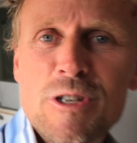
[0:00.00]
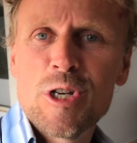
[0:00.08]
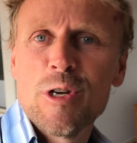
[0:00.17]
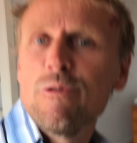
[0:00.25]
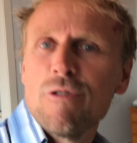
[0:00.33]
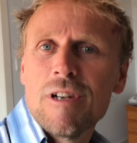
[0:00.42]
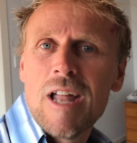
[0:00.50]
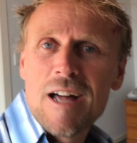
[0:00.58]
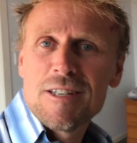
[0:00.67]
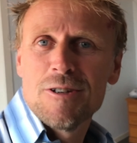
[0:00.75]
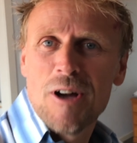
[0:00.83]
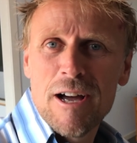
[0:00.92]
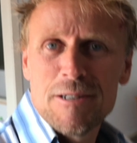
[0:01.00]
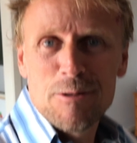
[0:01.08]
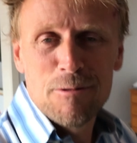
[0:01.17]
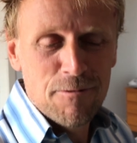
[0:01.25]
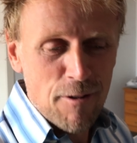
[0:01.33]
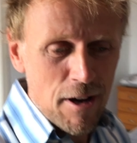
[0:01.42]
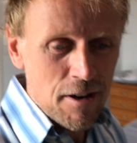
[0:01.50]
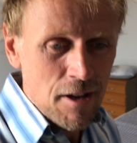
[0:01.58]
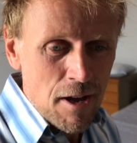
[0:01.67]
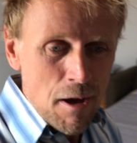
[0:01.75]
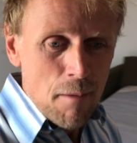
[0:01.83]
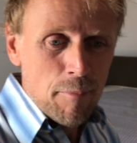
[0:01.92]
children last night. Good fun.
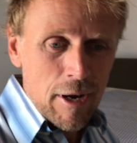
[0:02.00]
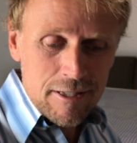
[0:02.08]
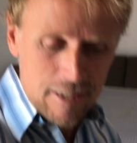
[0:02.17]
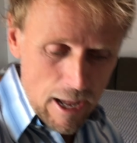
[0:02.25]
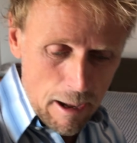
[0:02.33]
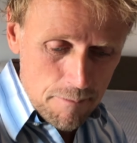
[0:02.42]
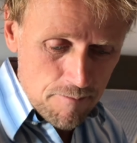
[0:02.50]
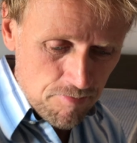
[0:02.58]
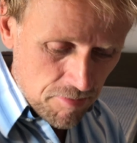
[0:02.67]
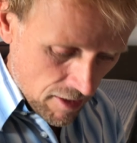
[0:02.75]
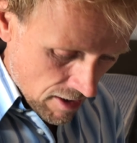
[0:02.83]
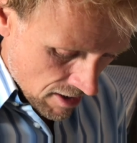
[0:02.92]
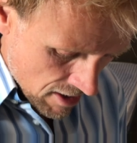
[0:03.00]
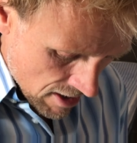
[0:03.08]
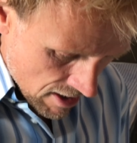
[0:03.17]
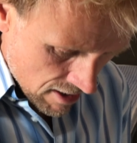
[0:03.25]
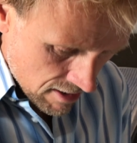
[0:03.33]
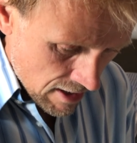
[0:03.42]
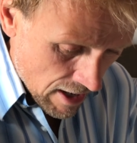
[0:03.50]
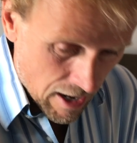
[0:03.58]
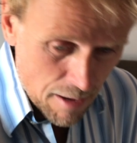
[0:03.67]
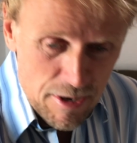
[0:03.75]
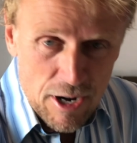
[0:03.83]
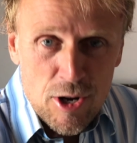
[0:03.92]
But yeah,
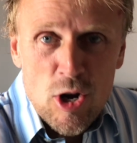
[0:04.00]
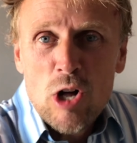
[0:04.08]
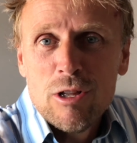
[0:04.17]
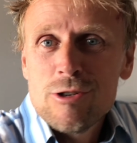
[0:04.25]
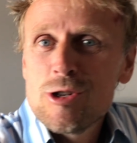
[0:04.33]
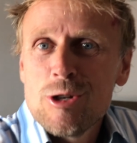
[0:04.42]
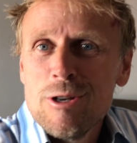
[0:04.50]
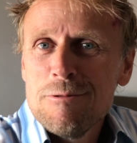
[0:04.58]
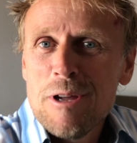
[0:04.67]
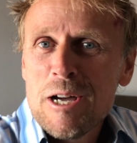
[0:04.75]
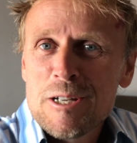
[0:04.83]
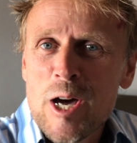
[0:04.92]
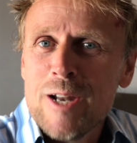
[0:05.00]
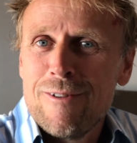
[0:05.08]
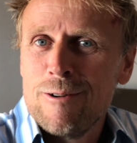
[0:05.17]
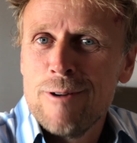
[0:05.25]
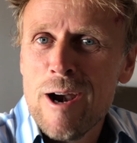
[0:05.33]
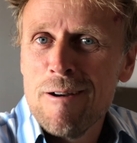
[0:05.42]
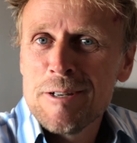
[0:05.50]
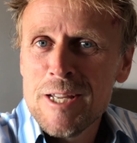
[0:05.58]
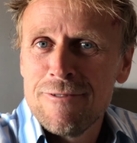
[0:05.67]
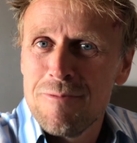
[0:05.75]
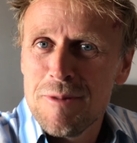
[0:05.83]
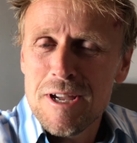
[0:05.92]
I'm in a collared shirt, kind of a rarity
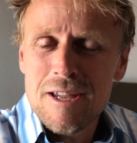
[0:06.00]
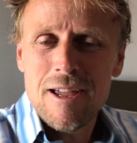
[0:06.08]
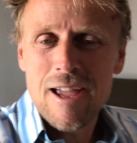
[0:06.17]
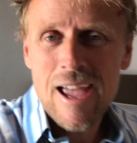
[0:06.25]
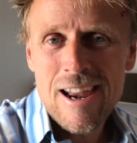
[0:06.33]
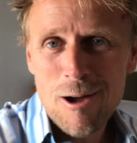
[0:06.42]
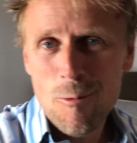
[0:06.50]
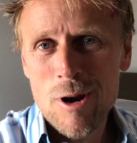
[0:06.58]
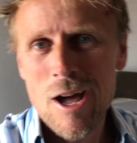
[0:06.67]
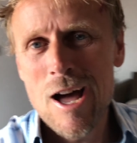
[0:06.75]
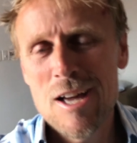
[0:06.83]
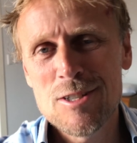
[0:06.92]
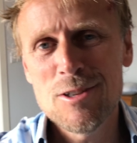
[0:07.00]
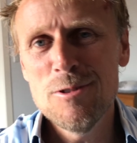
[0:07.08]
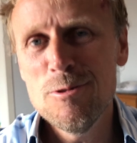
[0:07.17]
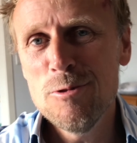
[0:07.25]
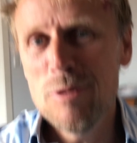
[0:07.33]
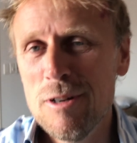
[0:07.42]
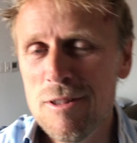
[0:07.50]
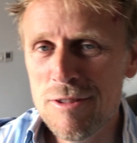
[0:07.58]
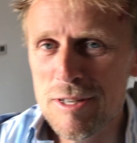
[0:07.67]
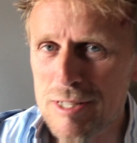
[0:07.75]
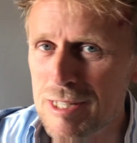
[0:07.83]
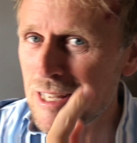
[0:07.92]
for me. And I want to ask you,
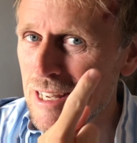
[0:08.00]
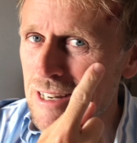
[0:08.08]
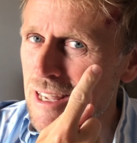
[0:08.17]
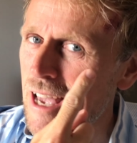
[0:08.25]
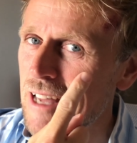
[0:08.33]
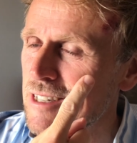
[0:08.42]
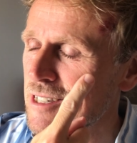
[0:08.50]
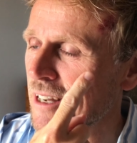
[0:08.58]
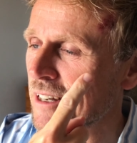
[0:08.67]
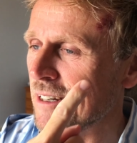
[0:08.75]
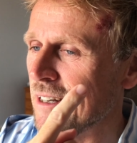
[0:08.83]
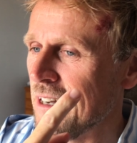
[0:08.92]
this skin cancer,